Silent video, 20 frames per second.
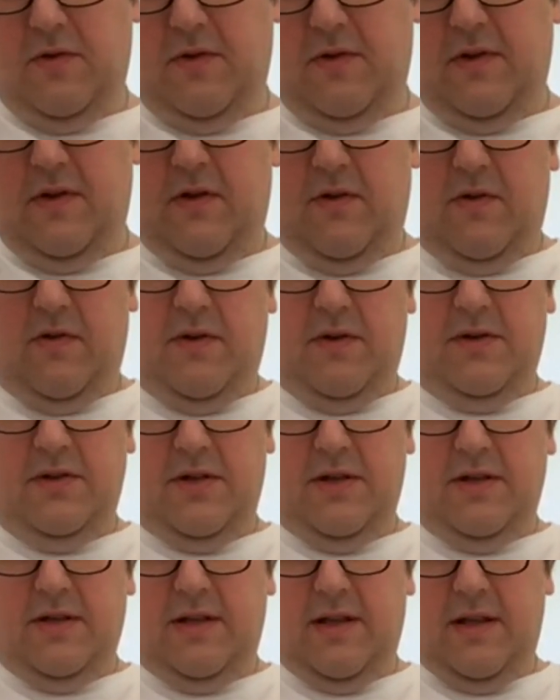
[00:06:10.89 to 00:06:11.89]
oranges
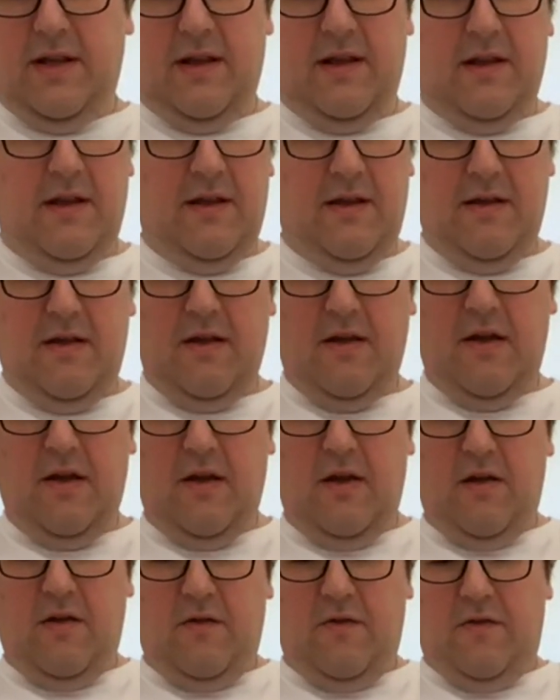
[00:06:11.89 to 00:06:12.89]
then
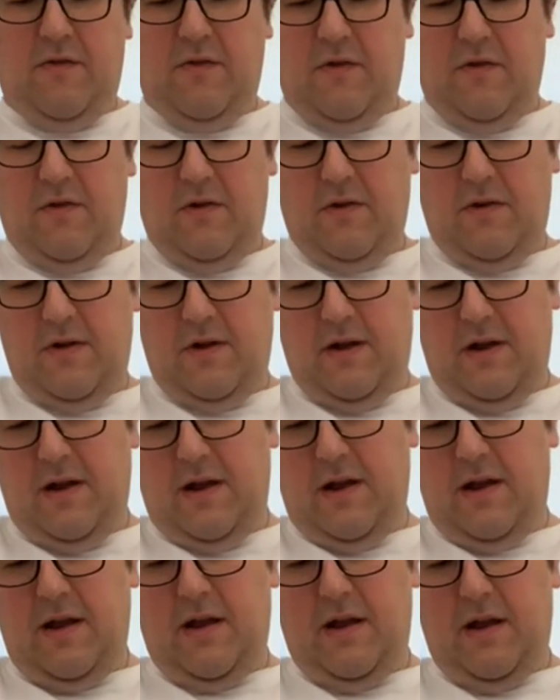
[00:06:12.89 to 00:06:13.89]
for
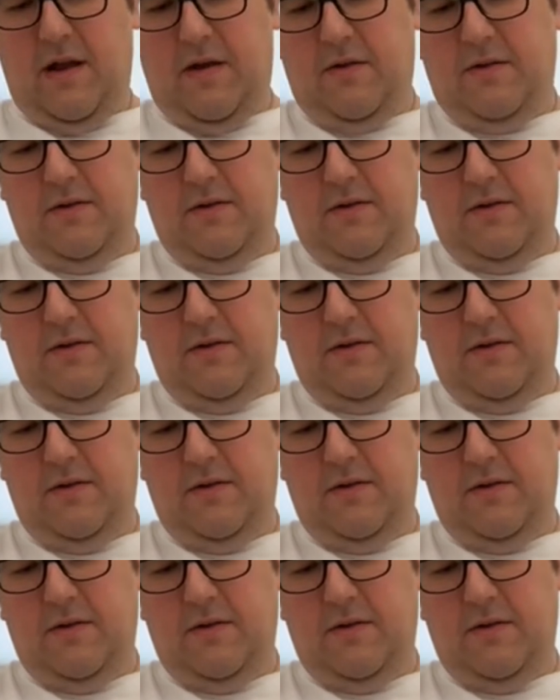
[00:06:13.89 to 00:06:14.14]
our